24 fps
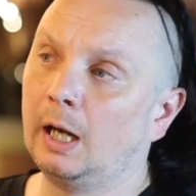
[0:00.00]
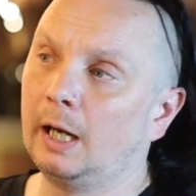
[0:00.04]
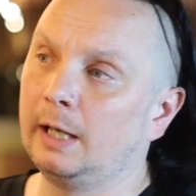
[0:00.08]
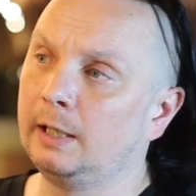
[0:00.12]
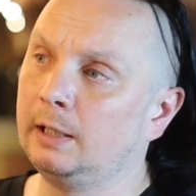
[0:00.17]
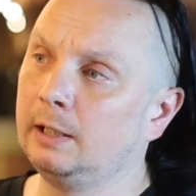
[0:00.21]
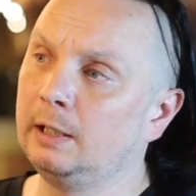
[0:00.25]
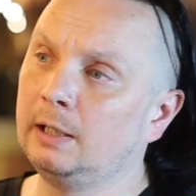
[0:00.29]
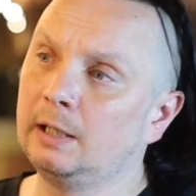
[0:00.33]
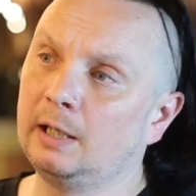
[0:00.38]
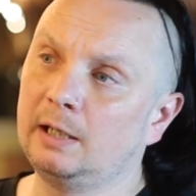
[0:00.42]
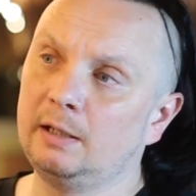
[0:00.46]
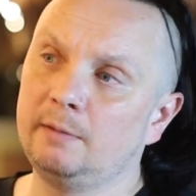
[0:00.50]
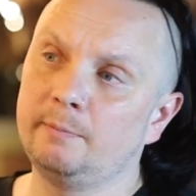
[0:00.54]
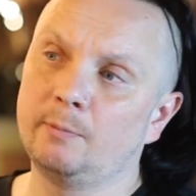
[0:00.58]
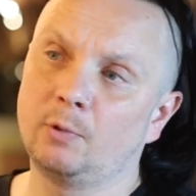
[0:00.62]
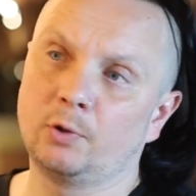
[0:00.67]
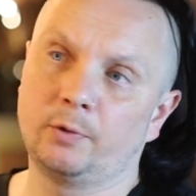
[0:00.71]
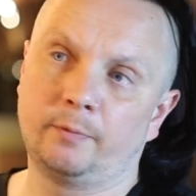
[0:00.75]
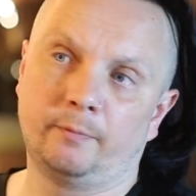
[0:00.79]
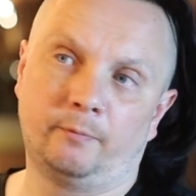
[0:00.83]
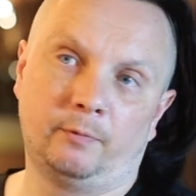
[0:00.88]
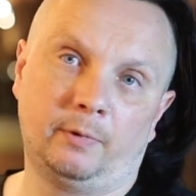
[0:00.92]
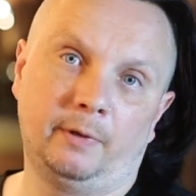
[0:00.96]
And in any
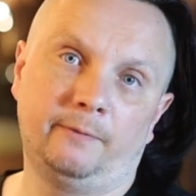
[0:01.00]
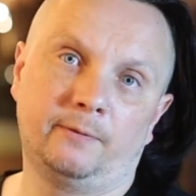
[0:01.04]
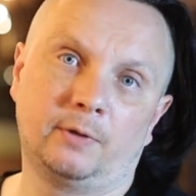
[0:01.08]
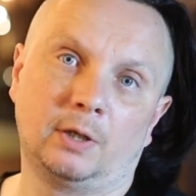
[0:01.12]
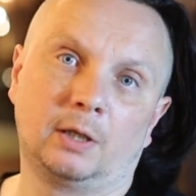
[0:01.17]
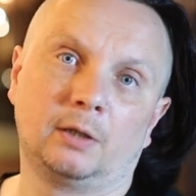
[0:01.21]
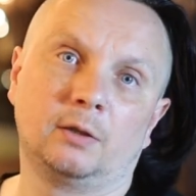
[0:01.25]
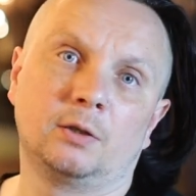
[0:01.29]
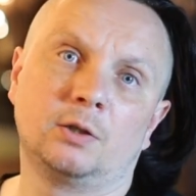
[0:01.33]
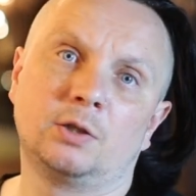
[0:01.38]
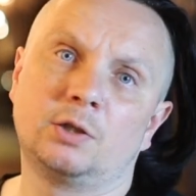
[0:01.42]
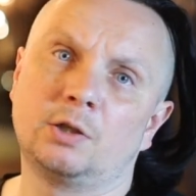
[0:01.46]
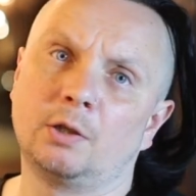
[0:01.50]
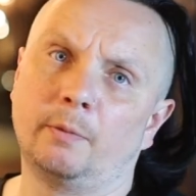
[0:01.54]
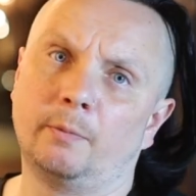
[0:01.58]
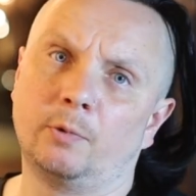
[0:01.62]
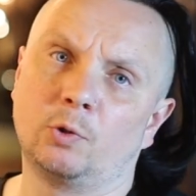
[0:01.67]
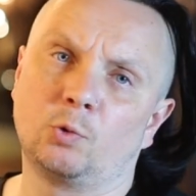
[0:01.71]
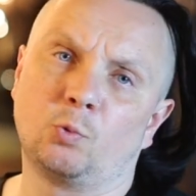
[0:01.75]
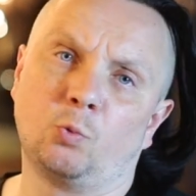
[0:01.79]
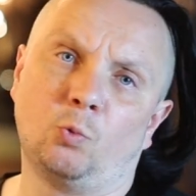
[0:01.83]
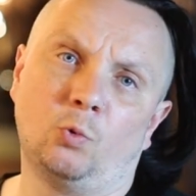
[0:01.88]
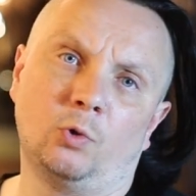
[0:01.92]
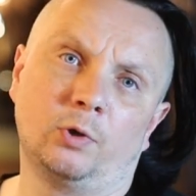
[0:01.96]
modern reef tank, there's so
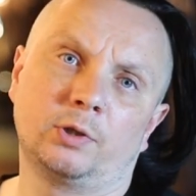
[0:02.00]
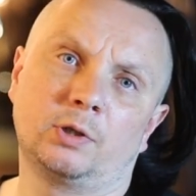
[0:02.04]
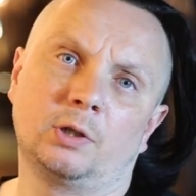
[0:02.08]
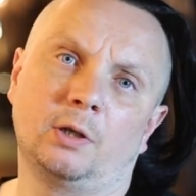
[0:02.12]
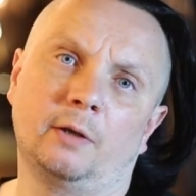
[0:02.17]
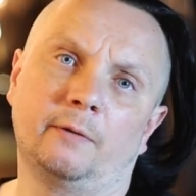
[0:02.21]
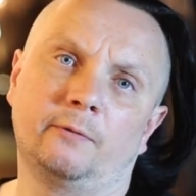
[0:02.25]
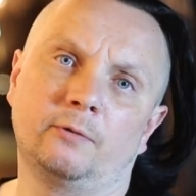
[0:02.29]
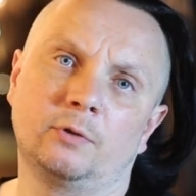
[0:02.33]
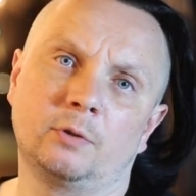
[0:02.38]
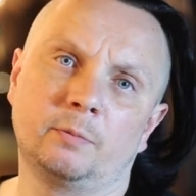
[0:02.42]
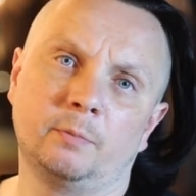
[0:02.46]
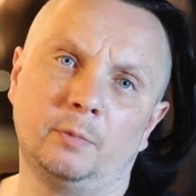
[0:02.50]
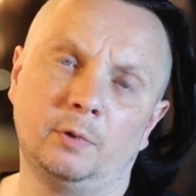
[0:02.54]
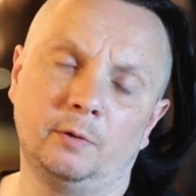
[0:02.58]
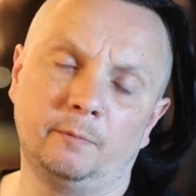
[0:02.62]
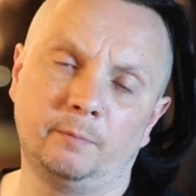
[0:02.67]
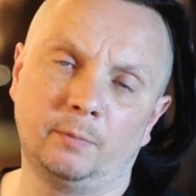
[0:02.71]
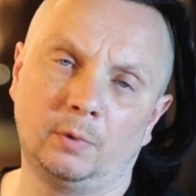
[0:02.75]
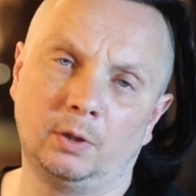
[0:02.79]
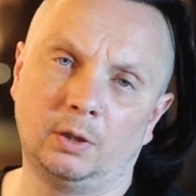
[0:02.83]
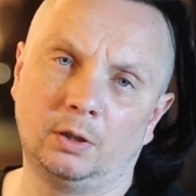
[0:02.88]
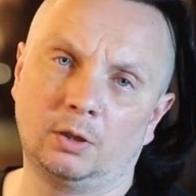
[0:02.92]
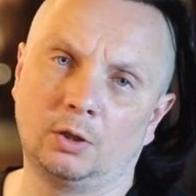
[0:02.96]
much water surface
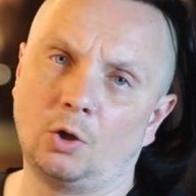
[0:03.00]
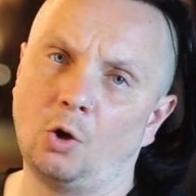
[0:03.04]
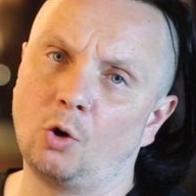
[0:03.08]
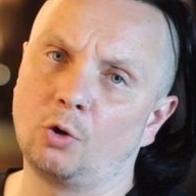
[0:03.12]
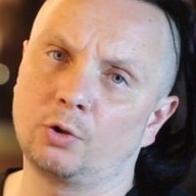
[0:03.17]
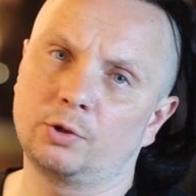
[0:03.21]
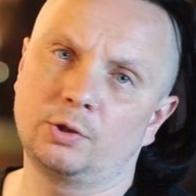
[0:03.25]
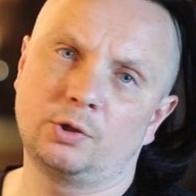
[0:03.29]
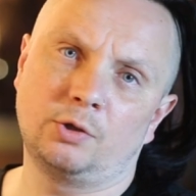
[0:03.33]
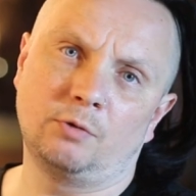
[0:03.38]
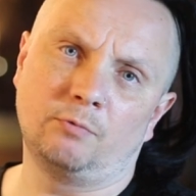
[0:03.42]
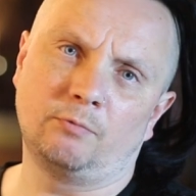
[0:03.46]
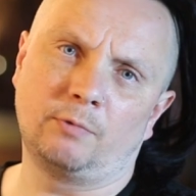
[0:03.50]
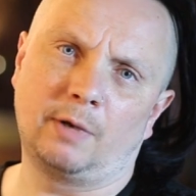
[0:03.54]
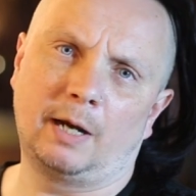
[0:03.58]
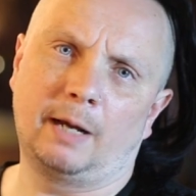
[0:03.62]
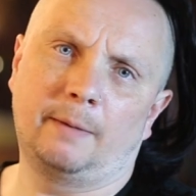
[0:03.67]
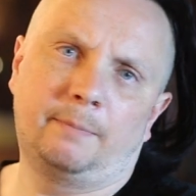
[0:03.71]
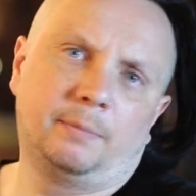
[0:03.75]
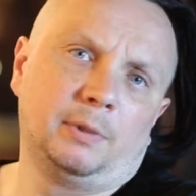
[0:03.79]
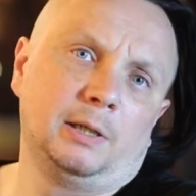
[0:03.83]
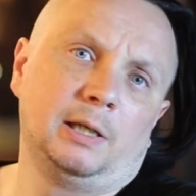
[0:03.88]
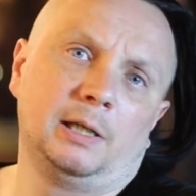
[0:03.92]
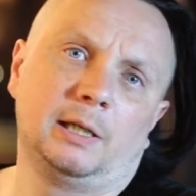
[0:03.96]
movement, the oxygen
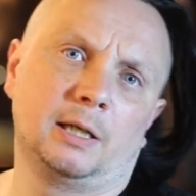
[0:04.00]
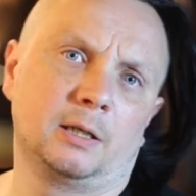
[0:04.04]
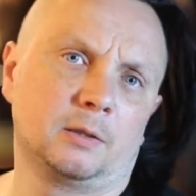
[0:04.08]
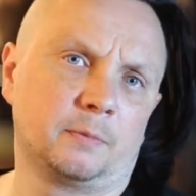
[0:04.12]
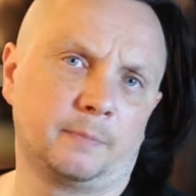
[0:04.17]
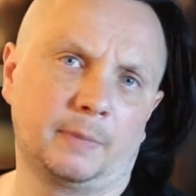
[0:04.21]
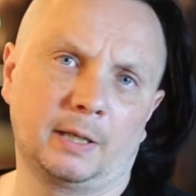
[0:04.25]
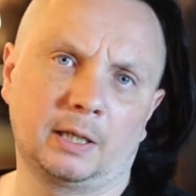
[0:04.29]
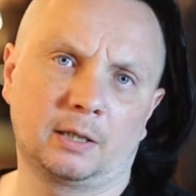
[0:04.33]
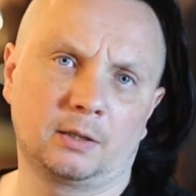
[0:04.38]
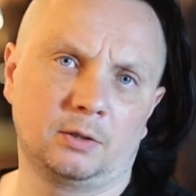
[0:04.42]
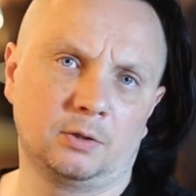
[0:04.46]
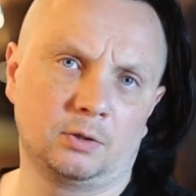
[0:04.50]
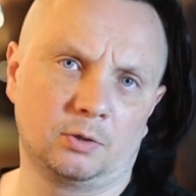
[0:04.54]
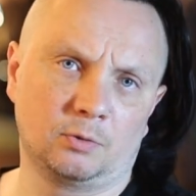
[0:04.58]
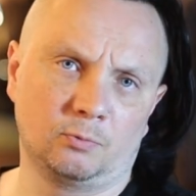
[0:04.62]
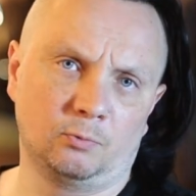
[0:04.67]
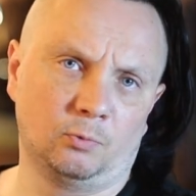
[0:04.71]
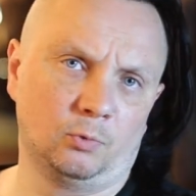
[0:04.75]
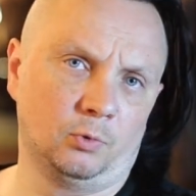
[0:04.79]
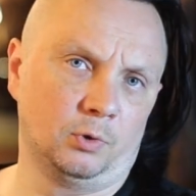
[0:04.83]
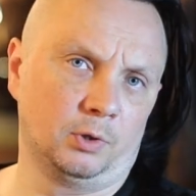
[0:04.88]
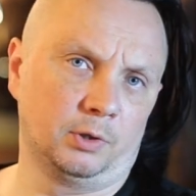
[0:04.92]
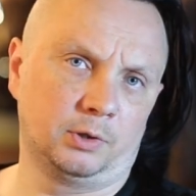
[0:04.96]
rapidly gets back into
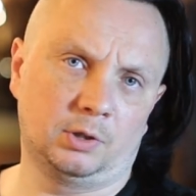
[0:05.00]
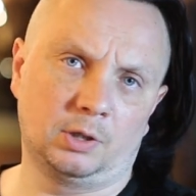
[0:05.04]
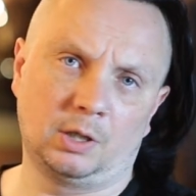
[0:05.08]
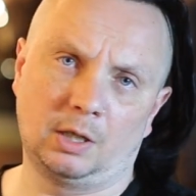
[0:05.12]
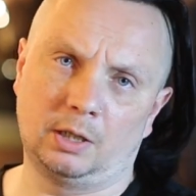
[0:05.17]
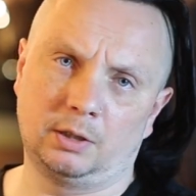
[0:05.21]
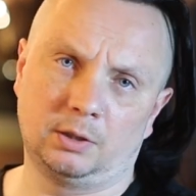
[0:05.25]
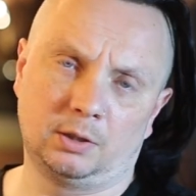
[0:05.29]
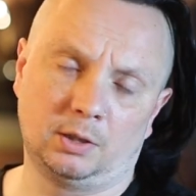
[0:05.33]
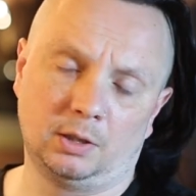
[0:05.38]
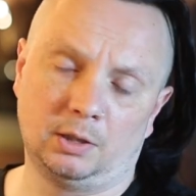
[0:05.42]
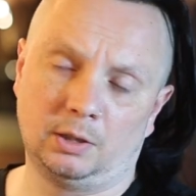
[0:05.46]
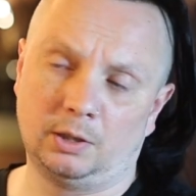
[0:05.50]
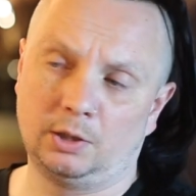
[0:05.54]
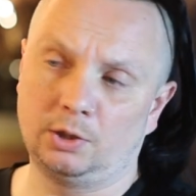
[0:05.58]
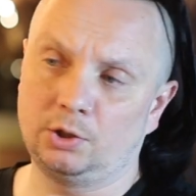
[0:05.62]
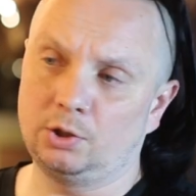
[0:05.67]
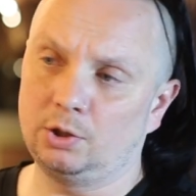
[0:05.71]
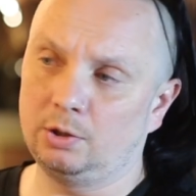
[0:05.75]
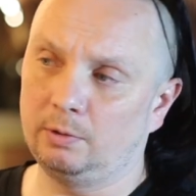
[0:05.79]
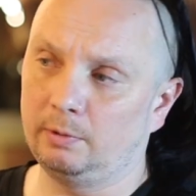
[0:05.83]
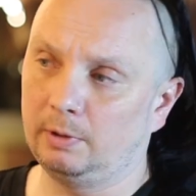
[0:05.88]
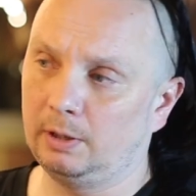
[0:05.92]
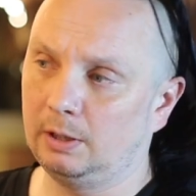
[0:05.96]
the water, so that isn't an
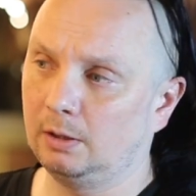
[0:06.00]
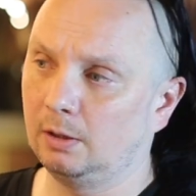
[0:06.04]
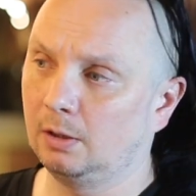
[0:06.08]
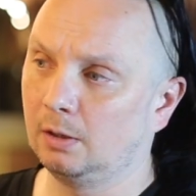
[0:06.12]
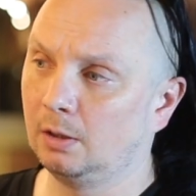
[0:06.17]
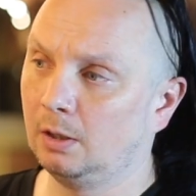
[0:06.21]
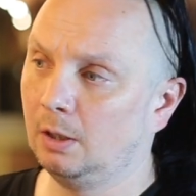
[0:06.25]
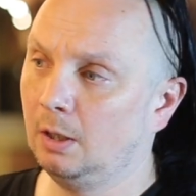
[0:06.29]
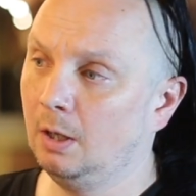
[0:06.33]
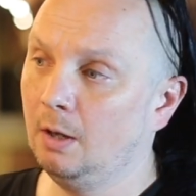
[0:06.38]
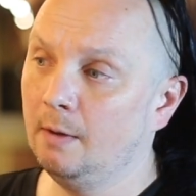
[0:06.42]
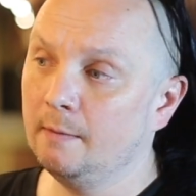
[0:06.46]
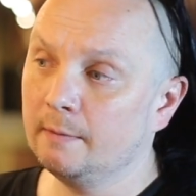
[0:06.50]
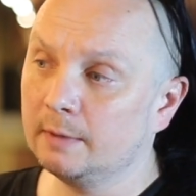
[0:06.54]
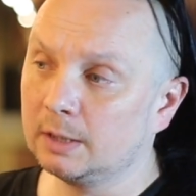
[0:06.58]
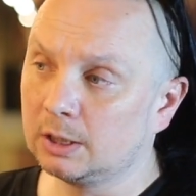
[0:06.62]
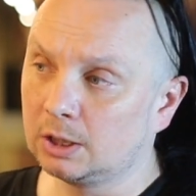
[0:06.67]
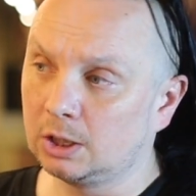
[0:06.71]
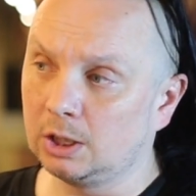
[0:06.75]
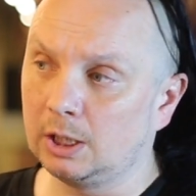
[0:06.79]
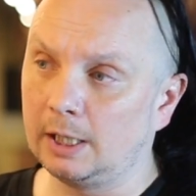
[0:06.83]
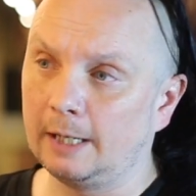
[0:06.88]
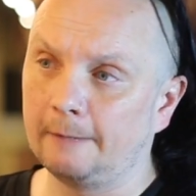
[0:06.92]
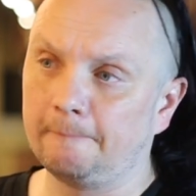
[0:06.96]
issue either.
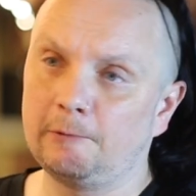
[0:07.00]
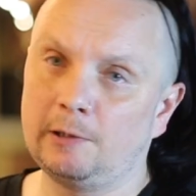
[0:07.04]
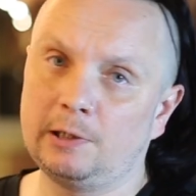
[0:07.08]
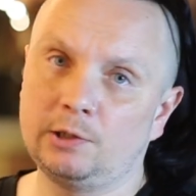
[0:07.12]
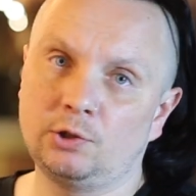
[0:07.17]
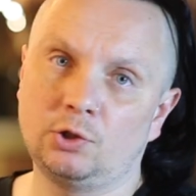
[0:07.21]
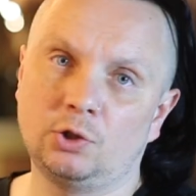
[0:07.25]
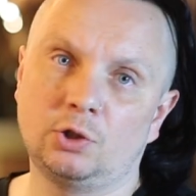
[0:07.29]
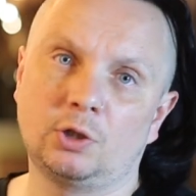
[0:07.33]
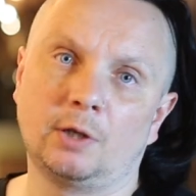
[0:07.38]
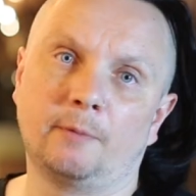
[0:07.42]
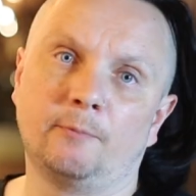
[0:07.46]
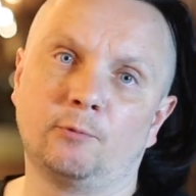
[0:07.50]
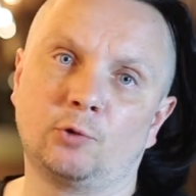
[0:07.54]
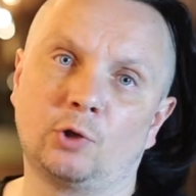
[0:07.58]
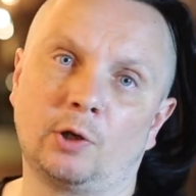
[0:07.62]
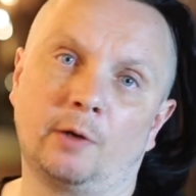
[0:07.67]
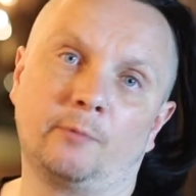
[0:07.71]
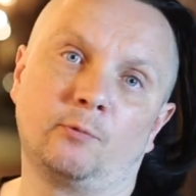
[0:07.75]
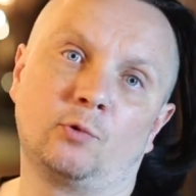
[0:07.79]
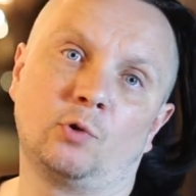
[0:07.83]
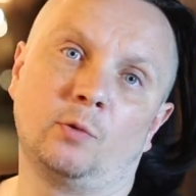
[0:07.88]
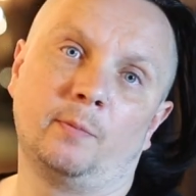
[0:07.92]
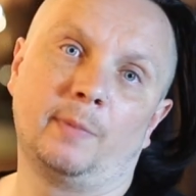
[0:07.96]
So yeah, raise your
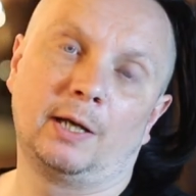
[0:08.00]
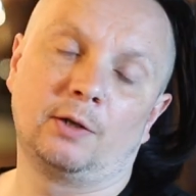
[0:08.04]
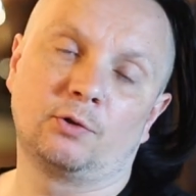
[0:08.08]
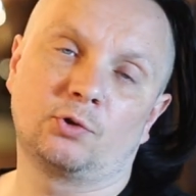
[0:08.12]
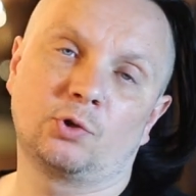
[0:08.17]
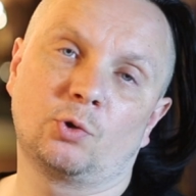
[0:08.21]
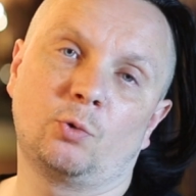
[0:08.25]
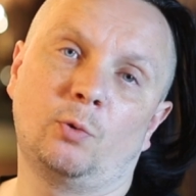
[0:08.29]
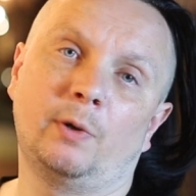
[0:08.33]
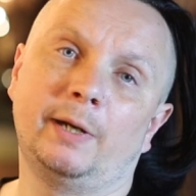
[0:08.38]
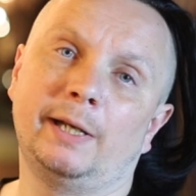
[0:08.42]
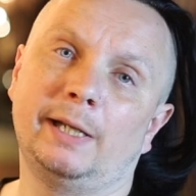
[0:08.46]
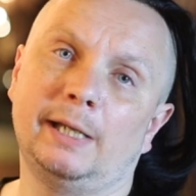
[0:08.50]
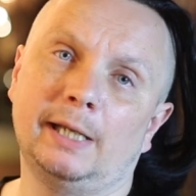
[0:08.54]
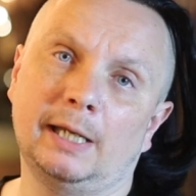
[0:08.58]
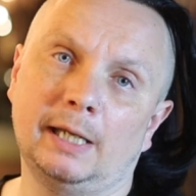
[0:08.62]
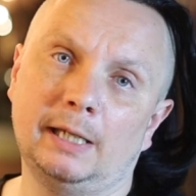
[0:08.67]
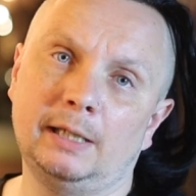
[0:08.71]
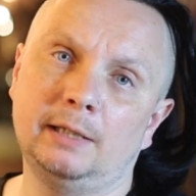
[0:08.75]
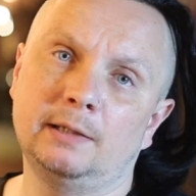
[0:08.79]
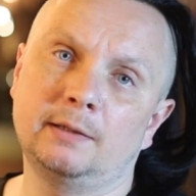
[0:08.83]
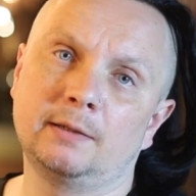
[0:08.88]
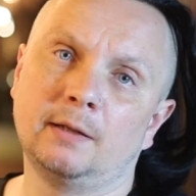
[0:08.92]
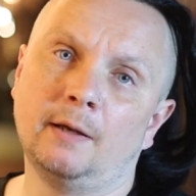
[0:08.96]
temperature up to about
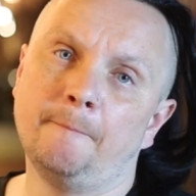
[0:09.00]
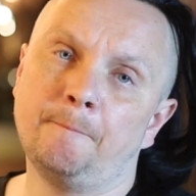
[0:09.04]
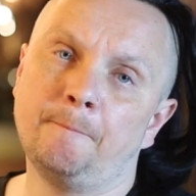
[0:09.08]
28.